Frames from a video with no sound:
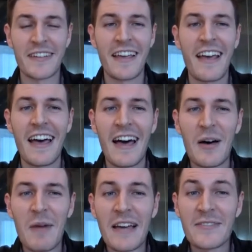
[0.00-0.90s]
So
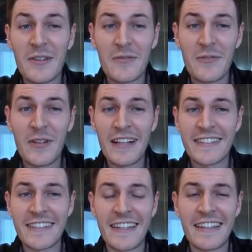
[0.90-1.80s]
background, I
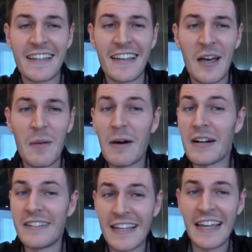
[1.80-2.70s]
started freelancing
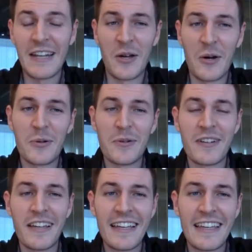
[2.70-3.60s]
about a decade ago
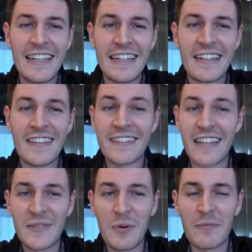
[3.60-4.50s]
in the States
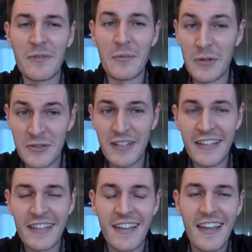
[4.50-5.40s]
where I'm from originally.
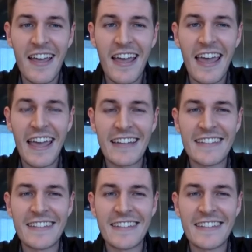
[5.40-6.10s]
And